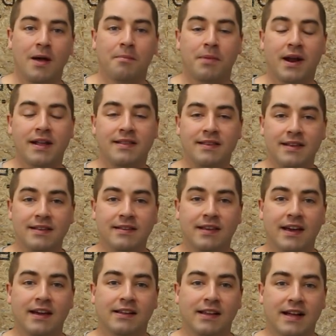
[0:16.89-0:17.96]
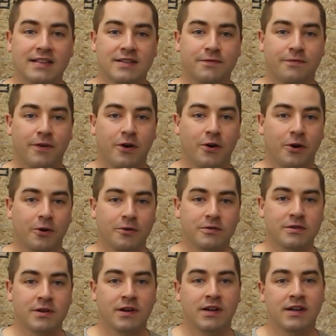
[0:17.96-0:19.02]
but I did take lots of
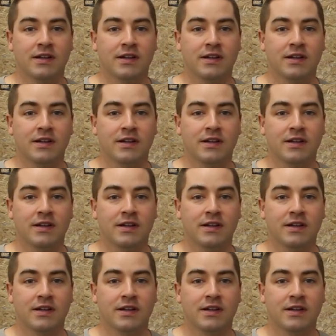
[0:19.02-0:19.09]
photos.